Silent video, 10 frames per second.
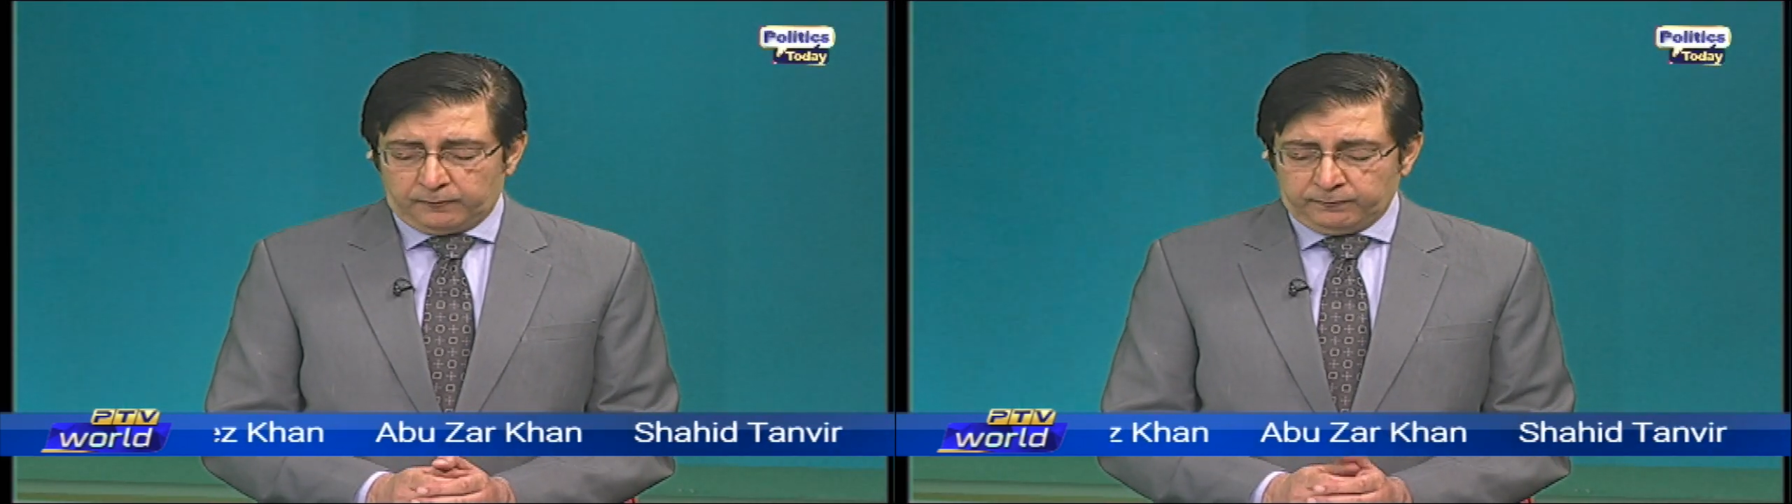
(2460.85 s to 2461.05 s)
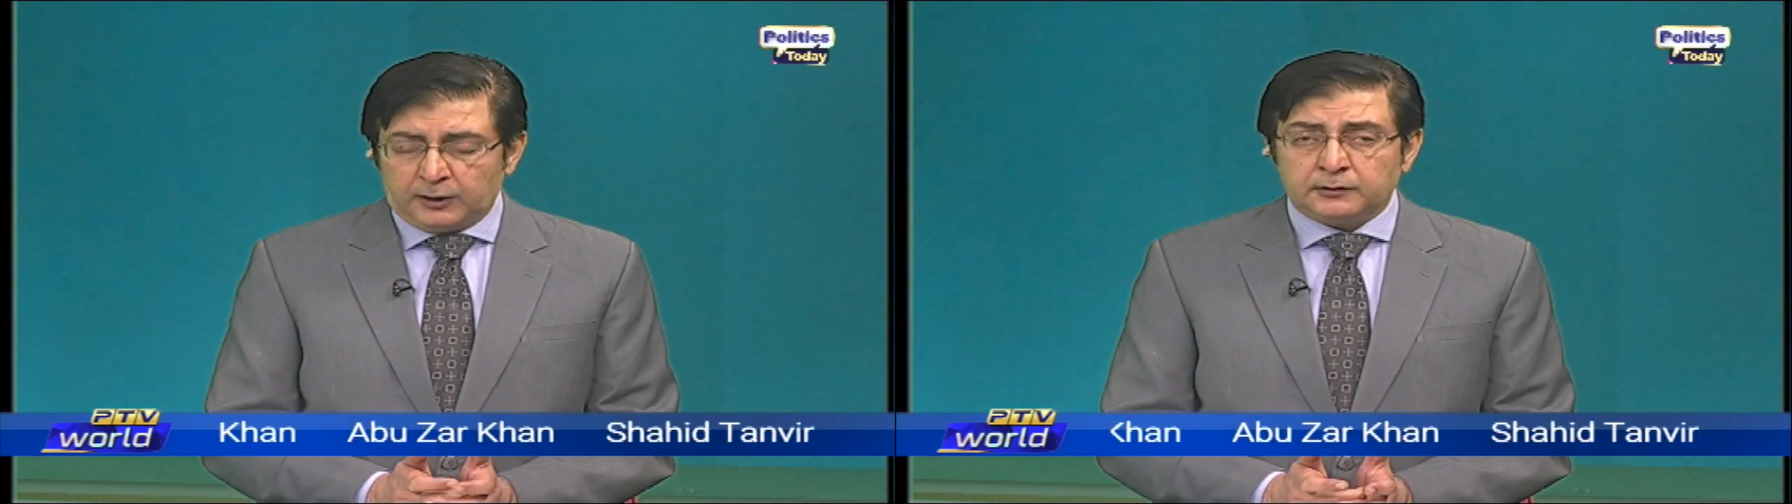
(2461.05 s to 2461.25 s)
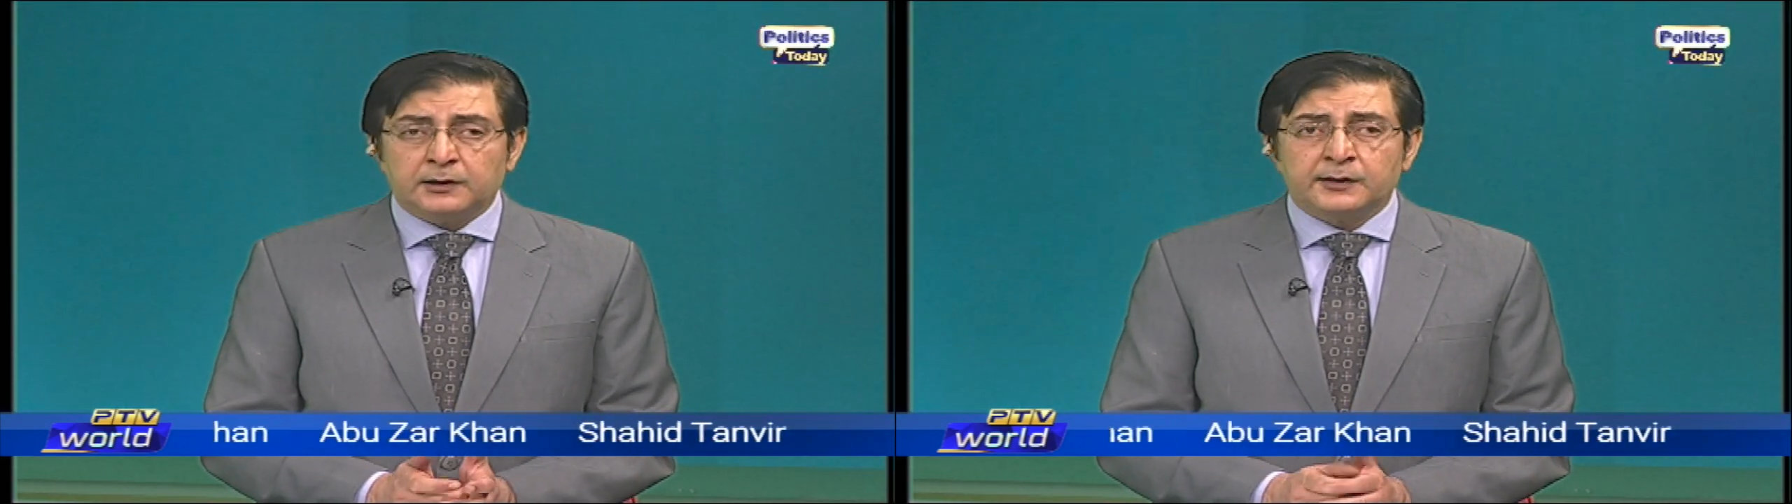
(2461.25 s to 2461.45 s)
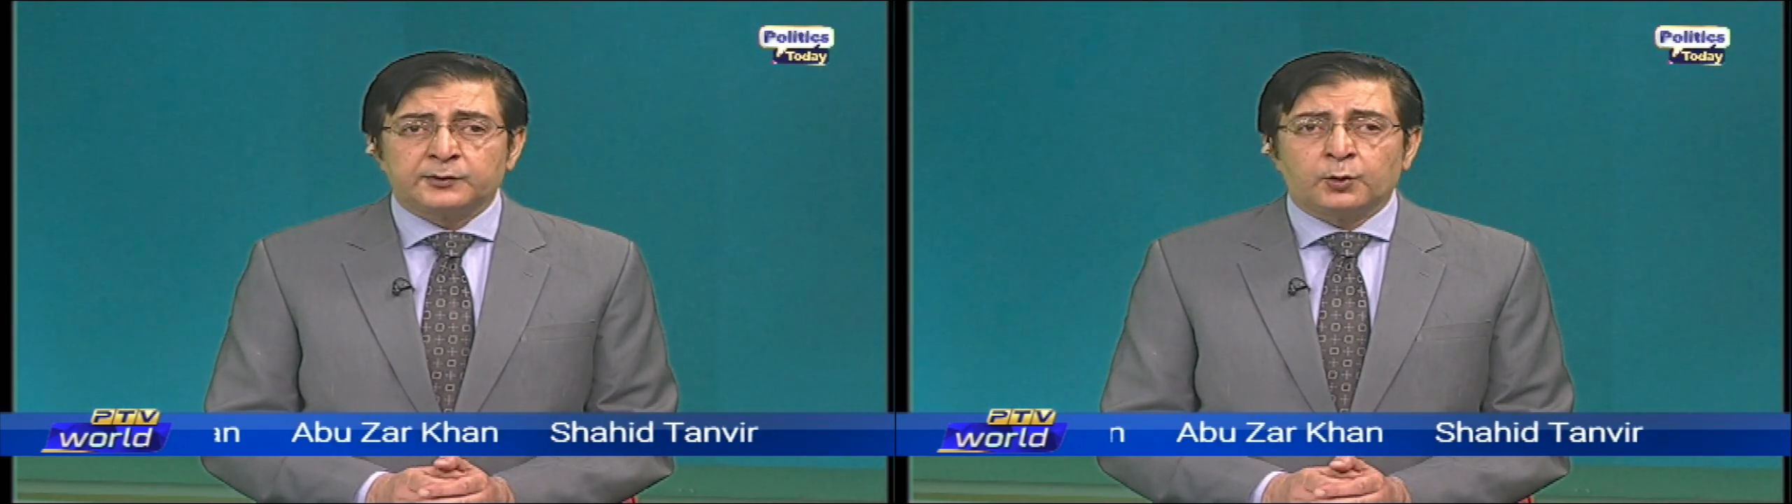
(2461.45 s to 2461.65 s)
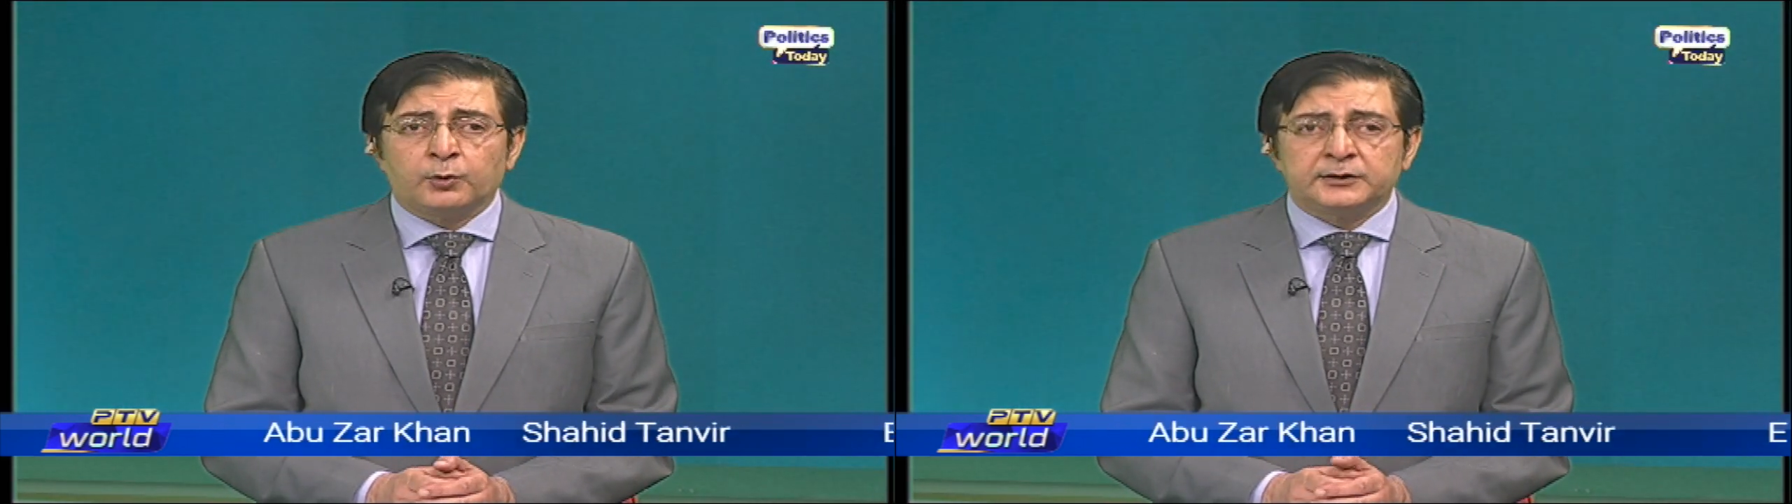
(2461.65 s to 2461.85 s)
One
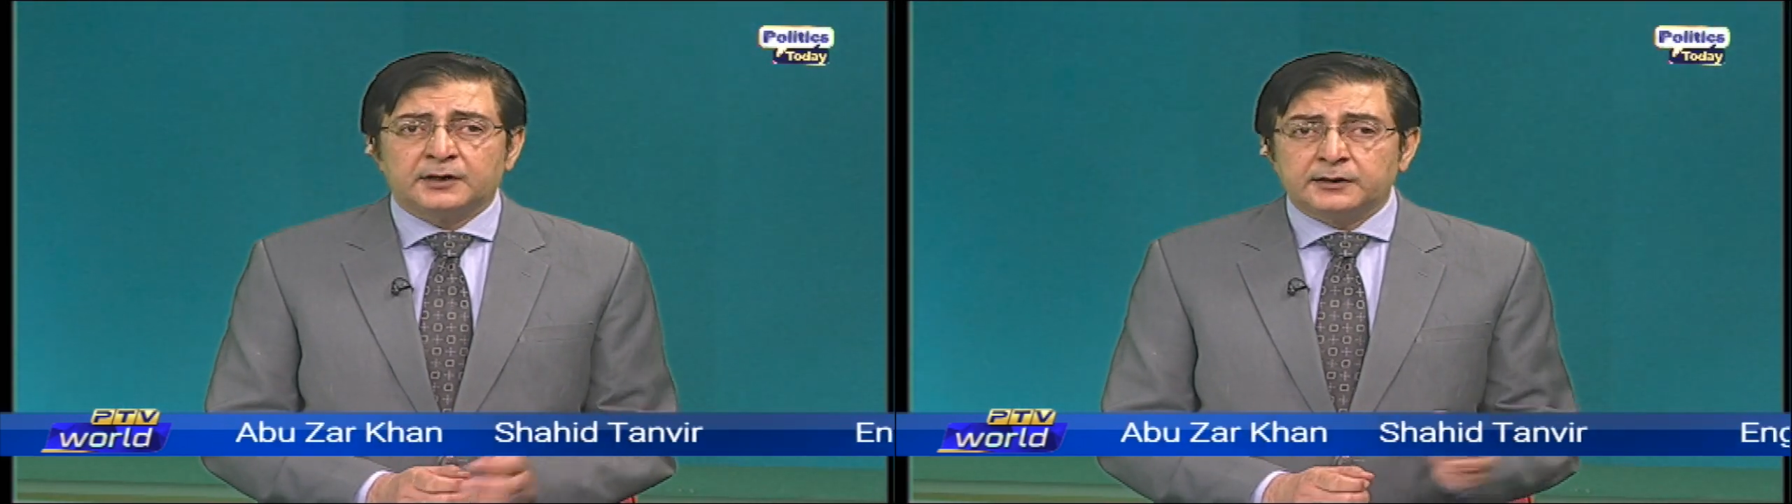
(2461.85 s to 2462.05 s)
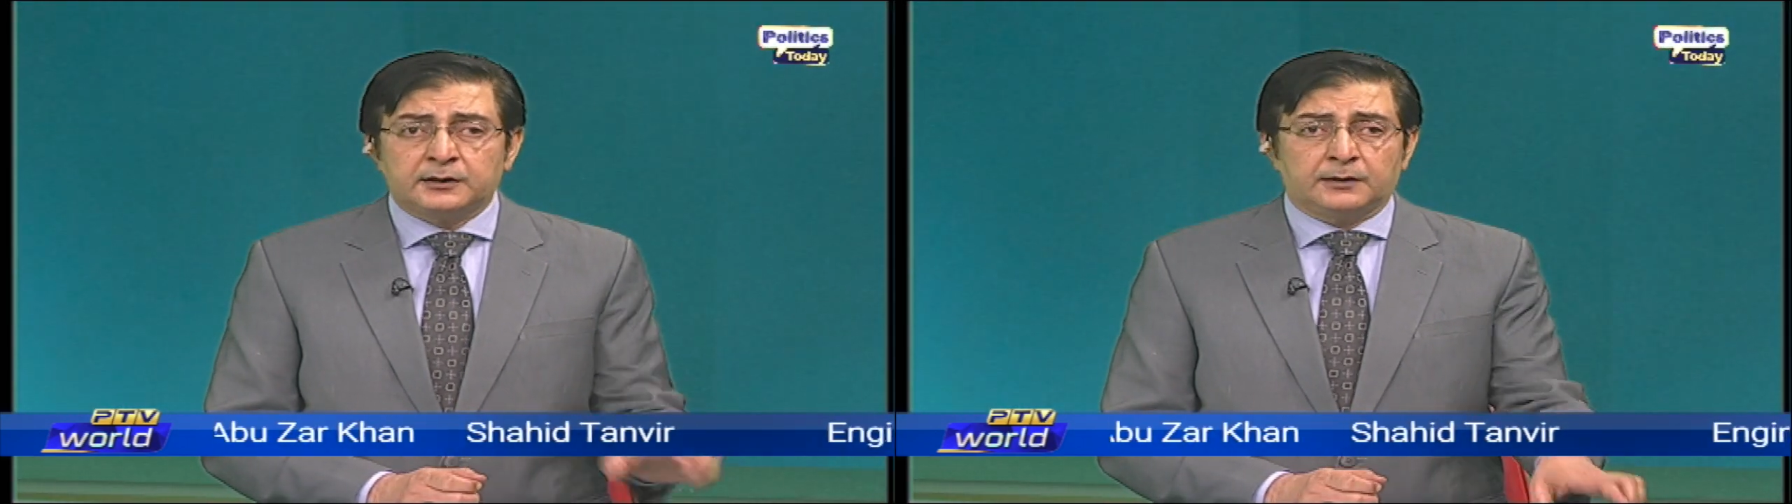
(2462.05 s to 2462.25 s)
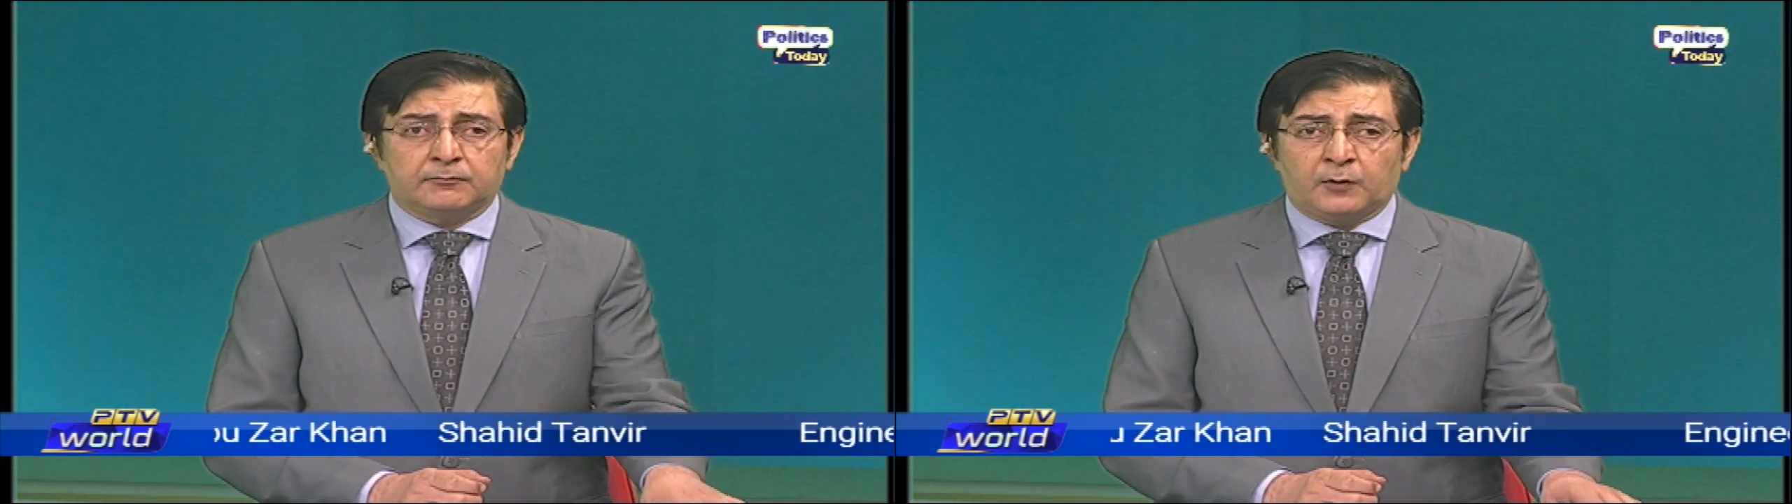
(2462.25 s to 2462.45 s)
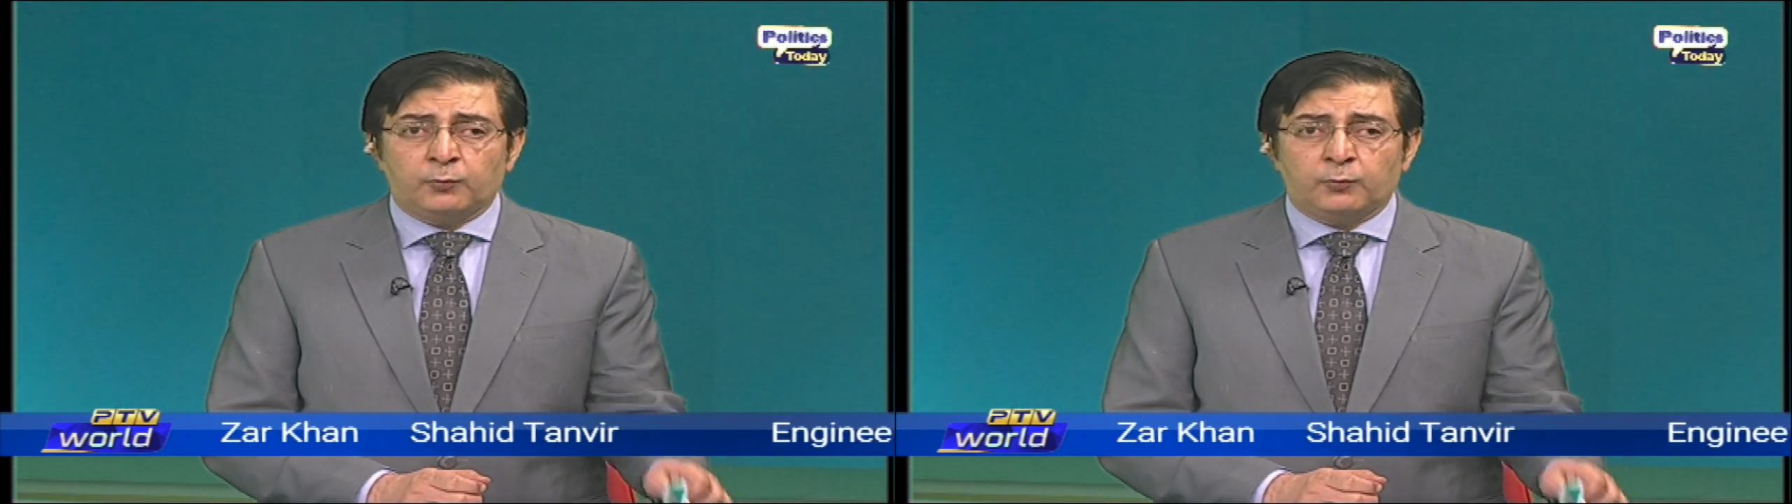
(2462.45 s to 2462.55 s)
is COVID-19.